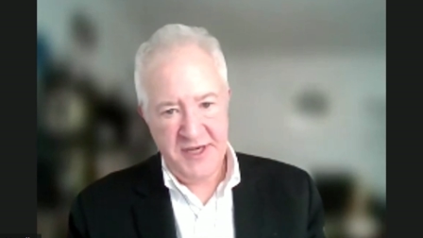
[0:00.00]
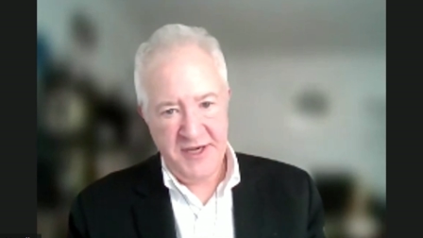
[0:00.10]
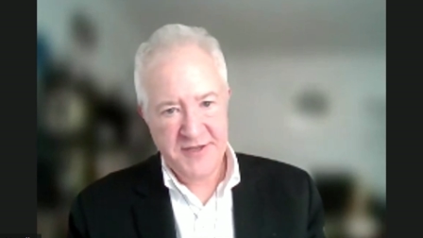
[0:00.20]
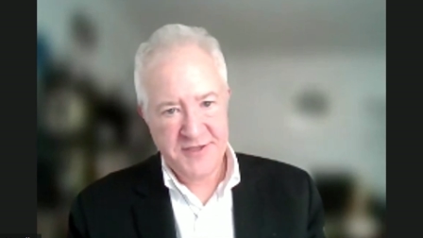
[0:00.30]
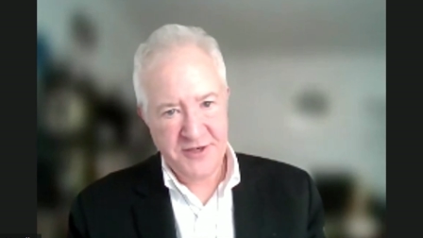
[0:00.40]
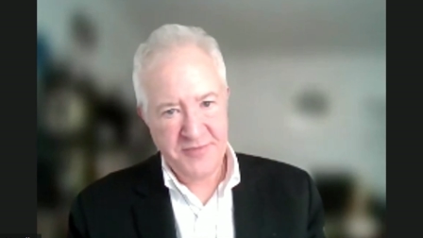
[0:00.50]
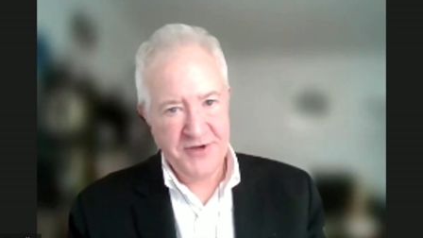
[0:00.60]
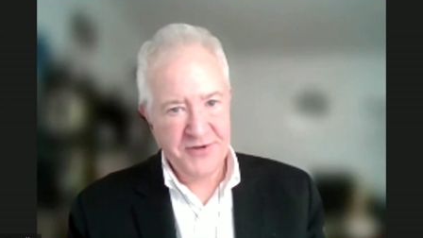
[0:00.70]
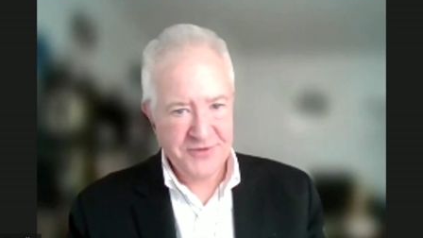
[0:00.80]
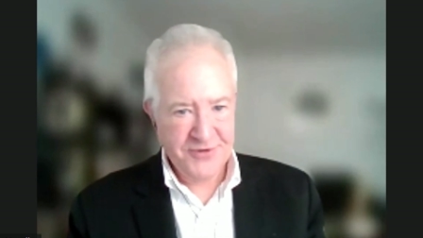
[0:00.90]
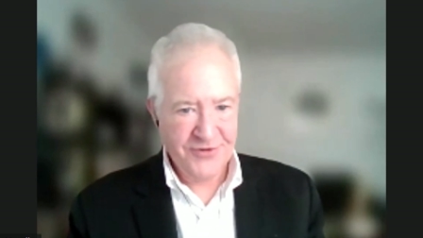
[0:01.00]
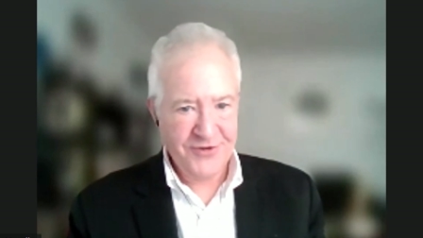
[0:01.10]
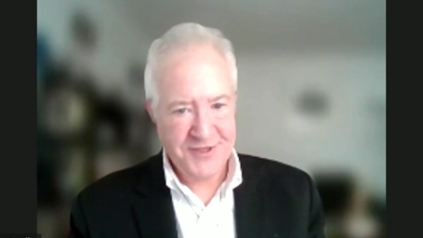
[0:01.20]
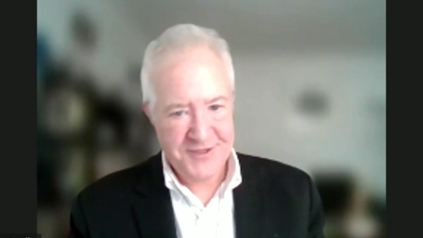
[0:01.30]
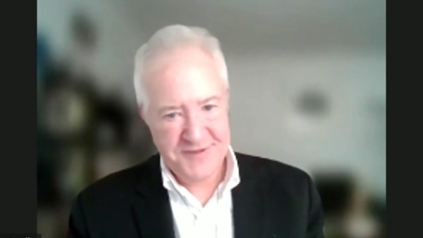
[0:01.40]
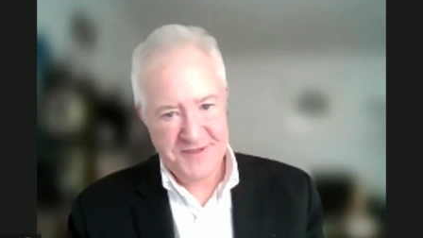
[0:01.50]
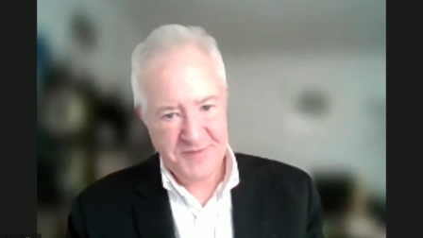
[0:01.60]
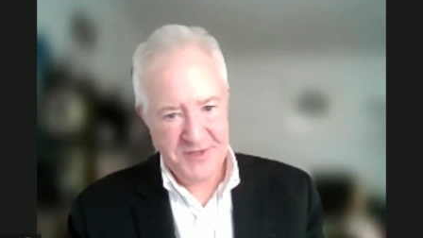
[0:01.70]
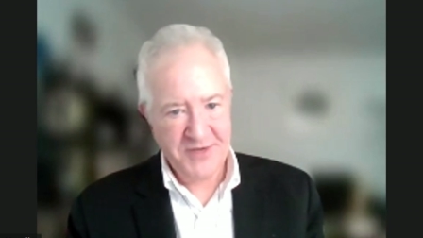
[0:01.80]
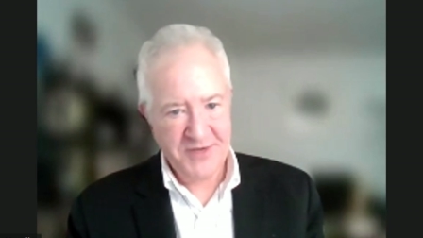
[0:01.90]
Canadians are a bit notorious for
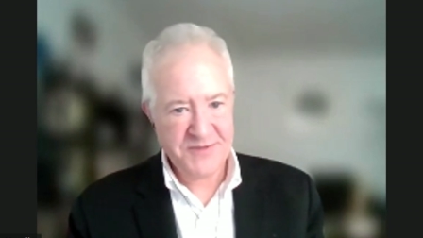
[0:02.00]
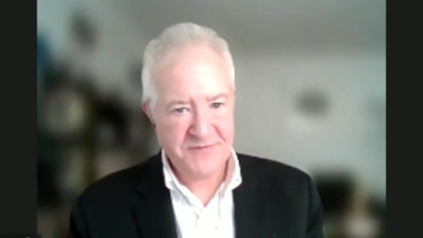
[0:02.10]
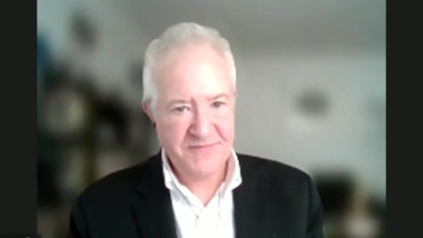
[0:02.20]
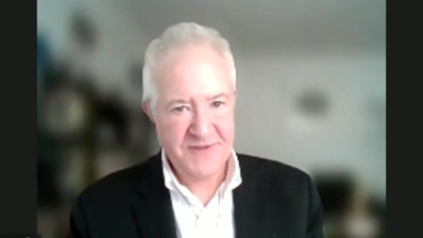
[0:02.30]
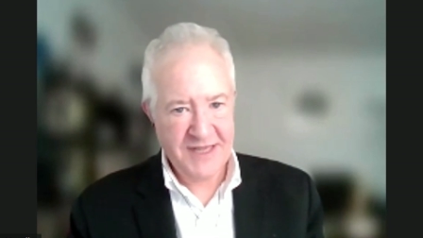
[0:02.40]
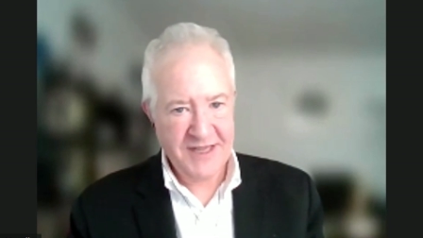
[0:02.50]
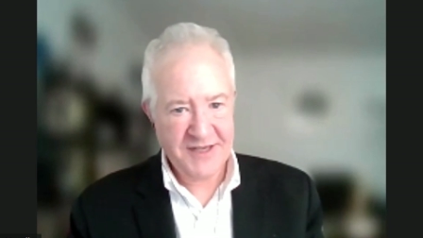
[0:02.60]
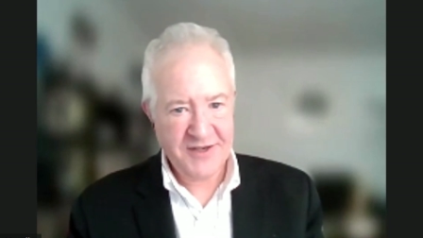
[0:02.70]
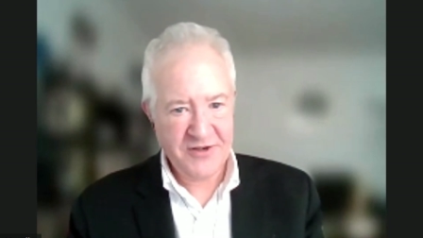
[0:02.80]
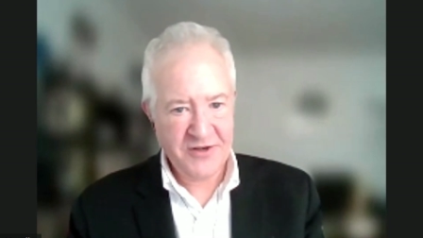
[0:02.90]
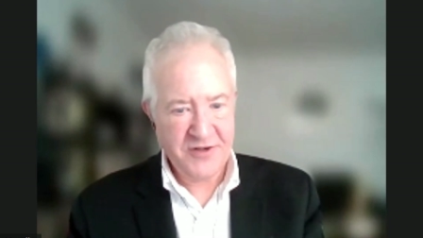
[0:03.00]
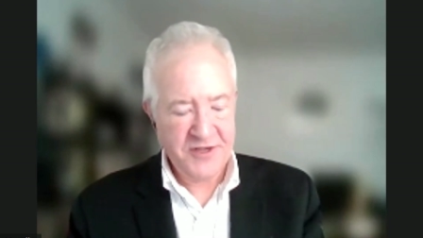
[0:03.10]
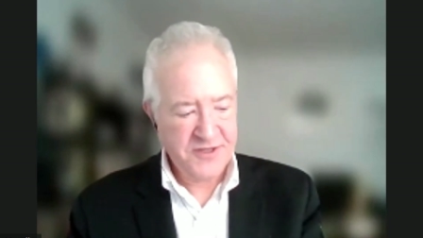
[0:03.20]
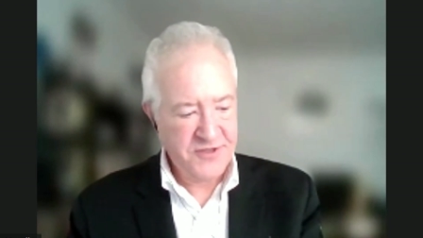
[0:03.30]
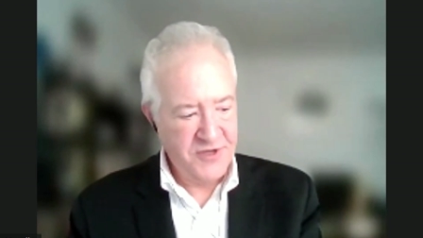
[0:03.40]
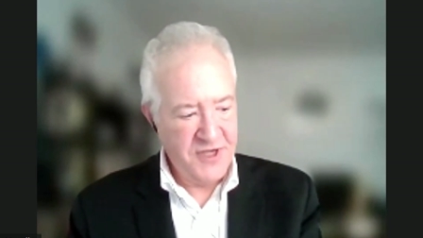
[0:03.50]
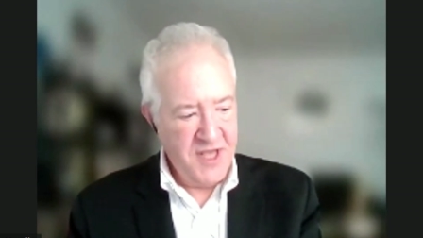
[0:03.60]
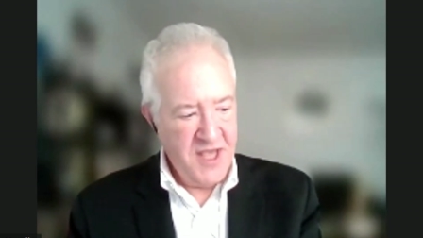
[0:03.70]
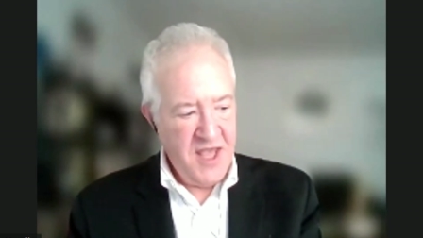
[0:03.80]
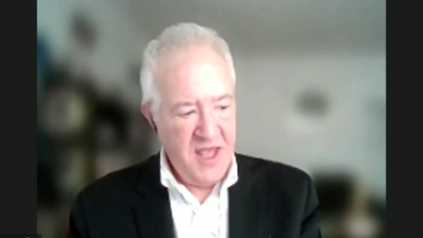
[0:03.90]
sometimes neglecting our own history.